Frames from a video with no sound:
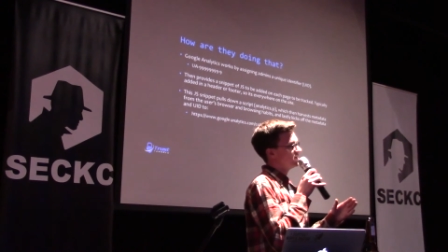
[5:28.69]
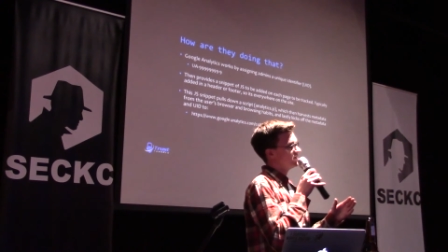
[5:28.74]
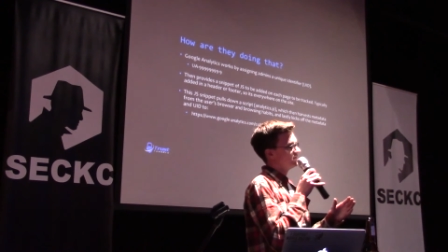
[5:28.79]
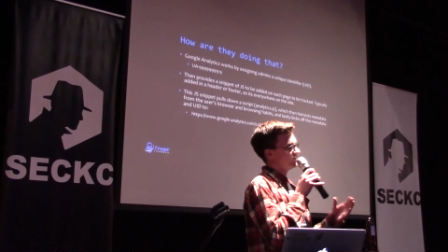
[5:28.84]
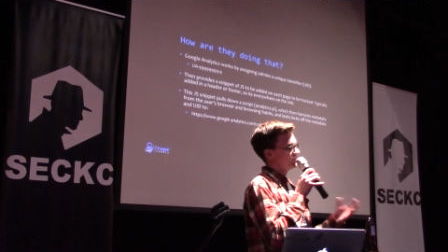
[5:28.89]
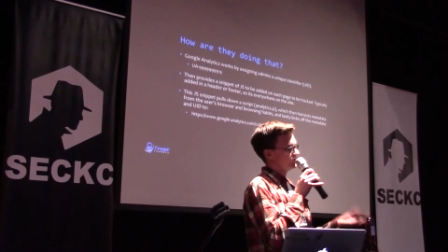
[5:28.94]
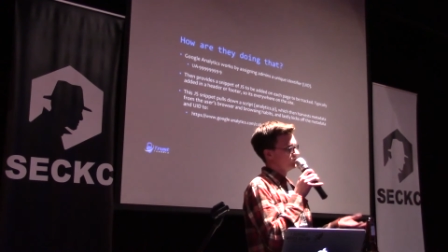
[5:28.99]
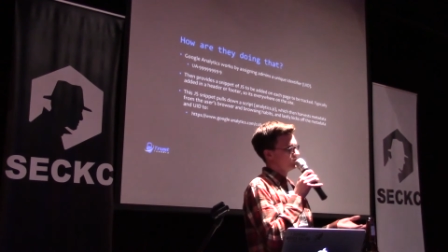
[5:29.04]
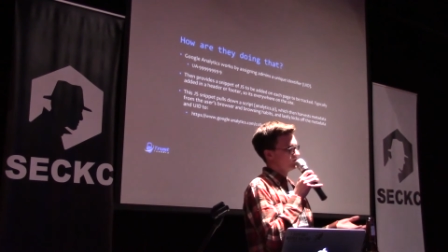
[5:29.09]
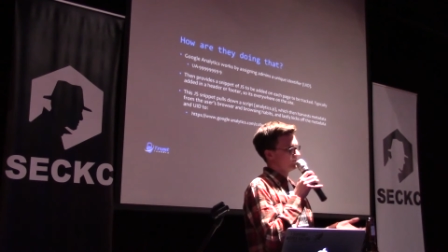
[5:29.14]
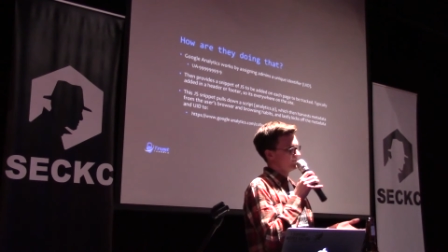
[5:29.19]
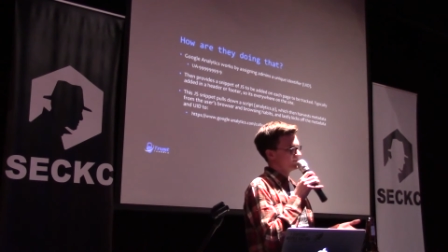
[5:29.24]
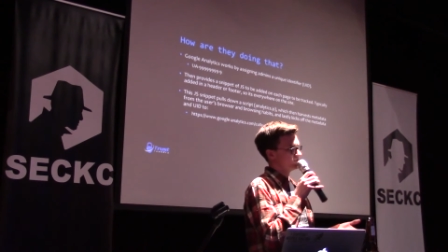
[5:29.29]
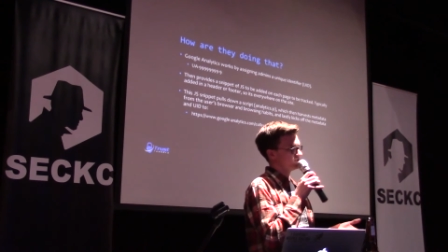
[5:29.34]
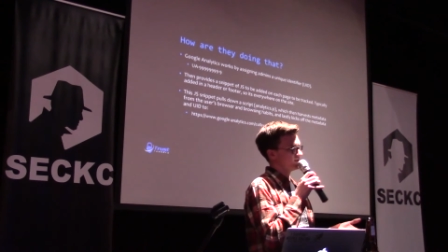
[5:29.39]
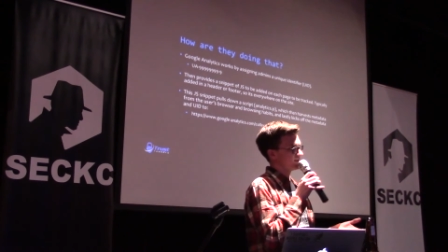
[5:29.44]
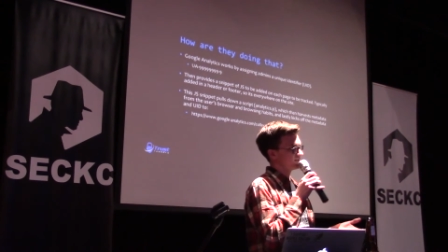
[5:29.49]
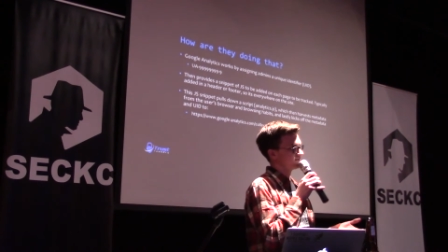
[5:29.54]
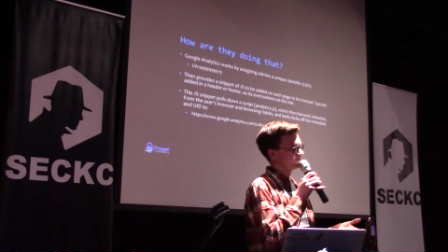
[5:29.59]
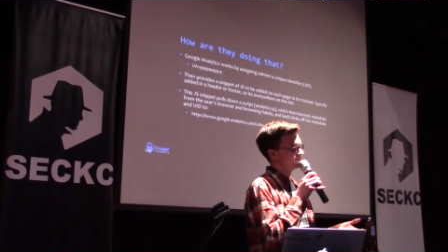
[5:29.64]
that you want to be
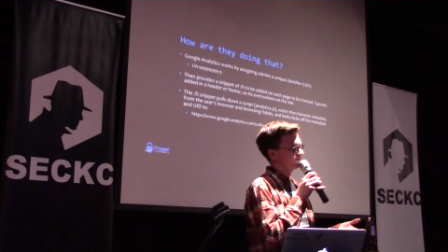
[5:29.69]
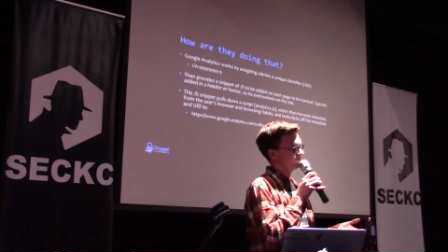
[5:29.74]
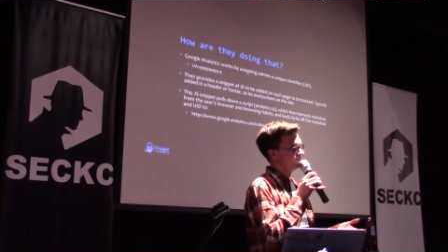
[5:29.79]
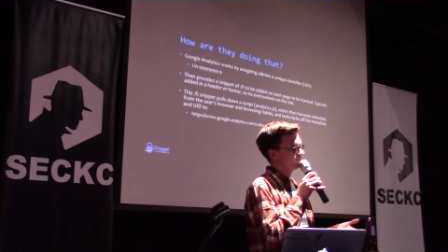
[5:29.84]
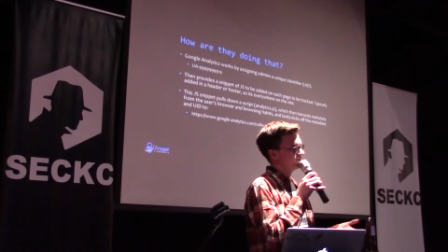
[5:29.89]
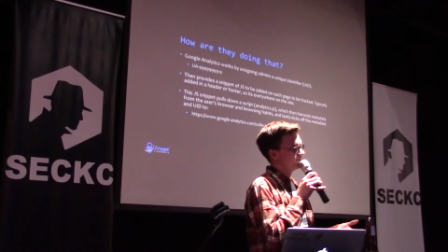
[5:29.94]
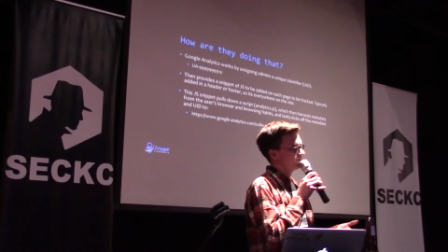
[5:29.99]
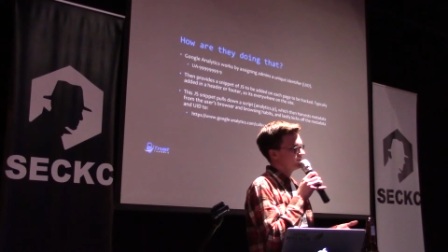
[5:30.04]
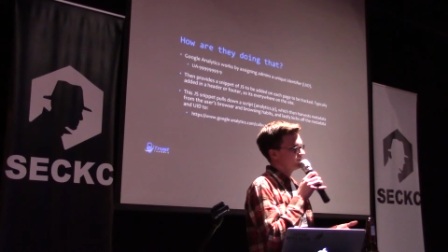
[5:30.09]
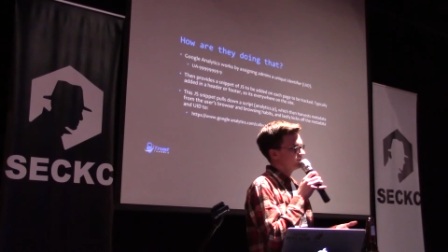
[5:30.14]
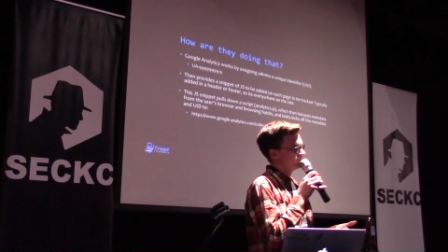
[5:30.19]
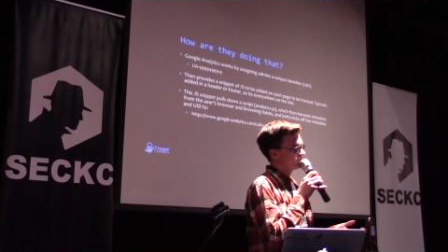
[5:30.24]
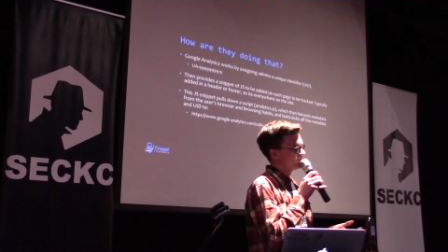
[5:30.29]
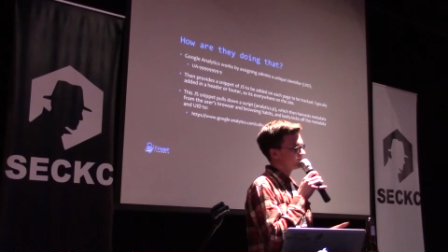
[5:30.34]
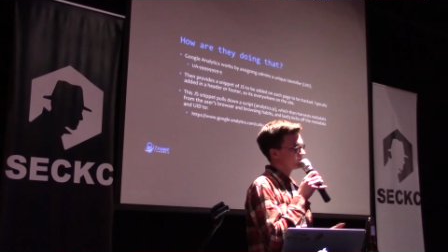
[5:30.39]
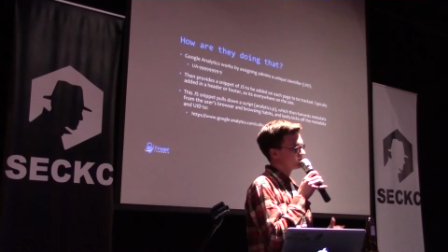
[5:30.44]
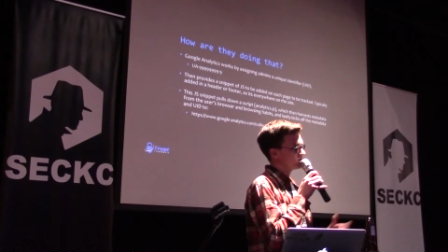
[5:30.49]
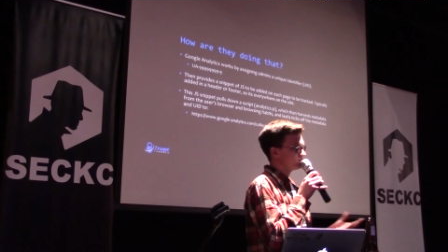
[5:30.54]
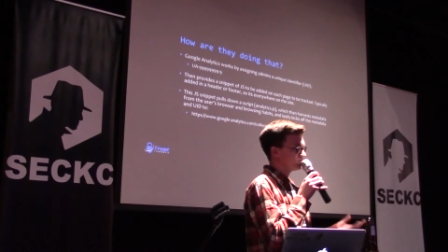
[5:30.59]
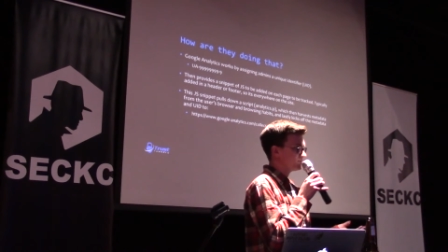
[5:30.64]
tracked.
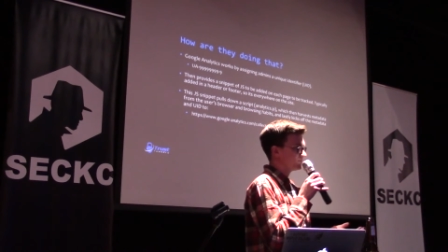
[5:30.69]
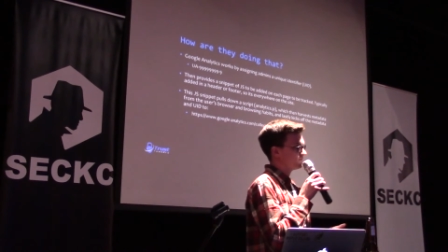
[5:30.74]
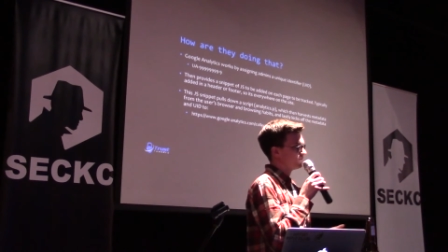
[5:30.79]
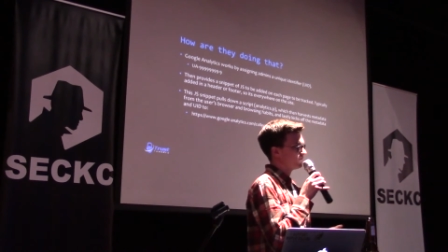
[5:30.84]
Typically, people